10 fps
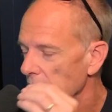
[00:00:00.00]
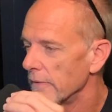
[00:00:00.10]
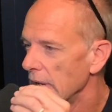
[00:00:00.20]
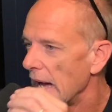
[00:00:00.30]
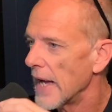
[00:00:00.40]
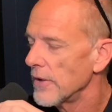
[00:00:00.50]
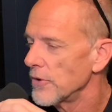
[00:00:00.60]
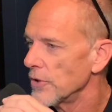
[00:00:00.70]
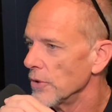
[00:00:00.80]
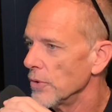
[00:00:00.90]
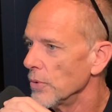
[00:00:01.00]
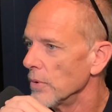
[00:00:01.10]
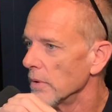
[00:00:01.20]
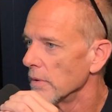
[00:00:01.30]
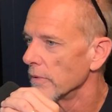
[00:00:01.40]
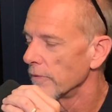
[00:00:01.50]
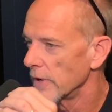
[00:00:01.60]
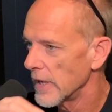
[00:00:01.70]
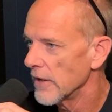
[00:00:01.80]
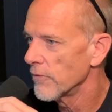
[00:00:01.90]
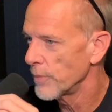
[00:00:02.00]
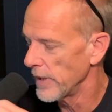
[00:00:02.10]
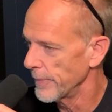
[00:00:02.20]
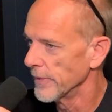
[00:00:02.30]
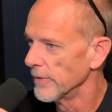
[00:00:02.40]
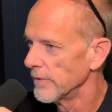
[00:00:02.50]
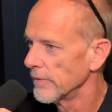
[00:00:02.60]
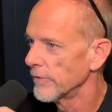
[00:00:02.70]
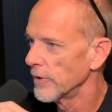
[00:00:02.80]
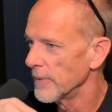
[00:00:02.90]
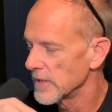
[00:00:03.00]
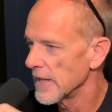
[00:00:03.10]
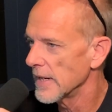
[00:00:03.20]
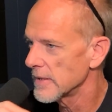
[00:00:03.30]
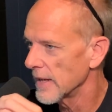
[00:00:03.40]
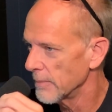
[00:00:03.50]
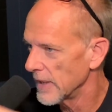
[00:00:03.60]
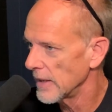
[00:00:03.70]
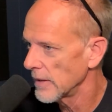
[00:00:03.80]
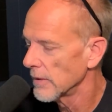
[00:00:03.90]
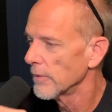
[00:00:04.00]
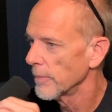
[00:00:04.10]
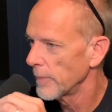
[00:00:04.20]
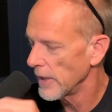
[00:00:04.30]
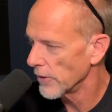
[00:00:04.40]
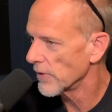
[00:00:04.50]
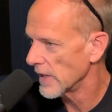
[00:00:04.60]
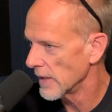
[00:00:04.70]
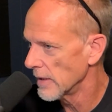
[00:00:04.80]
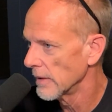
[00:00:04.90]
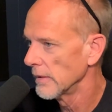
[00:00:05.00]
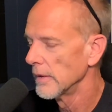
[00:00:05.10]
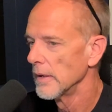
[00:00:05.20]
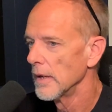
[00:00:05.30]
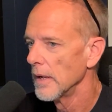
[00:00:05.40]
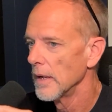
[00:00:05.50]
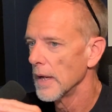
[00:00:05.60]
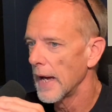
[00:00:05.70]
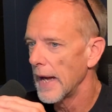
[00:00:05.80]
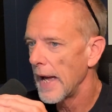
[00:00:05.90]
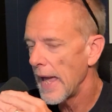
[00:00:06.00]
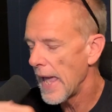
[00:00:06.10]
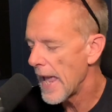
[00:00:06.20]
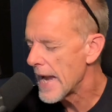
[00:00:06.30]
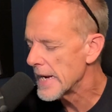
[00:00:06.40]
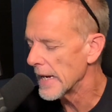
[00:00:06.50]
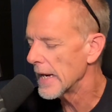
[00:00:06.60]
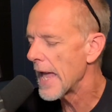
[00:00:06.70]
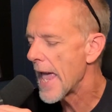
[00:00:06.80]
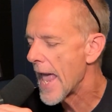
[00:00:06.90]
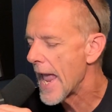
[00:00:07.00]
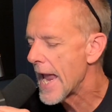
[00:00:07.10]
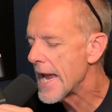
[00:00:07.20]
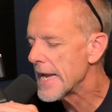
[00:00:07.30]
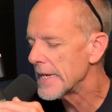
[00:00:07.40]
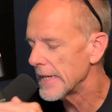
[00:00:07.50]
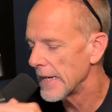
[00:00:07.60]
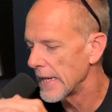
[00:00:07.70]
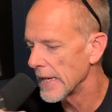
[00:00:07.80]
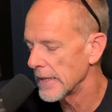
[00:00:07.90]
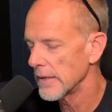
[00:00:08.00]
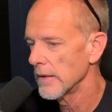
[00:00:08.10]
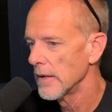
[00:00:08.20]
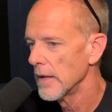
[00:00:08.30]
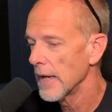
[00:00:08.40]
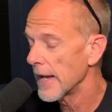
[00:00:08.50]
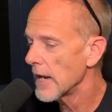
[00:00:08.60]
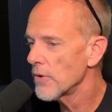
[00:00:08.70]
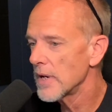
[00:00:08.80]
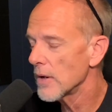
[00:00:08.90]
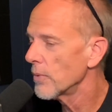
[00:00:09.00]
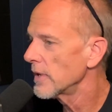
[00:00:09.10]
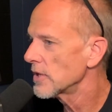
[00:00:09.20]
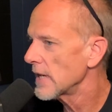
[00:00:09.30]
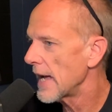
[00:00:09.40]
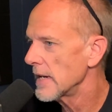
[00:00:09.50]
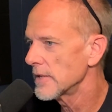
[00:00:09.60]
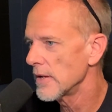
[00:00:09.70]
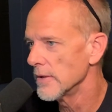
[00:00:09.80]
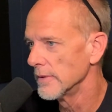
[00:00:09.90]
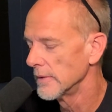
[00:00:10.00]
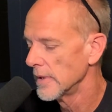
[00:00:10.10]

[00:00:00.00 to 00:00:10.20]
have got to forgive people for mistakes they right. make. Period. Yeah. I hate it. Hate it. And I don't care which side it's on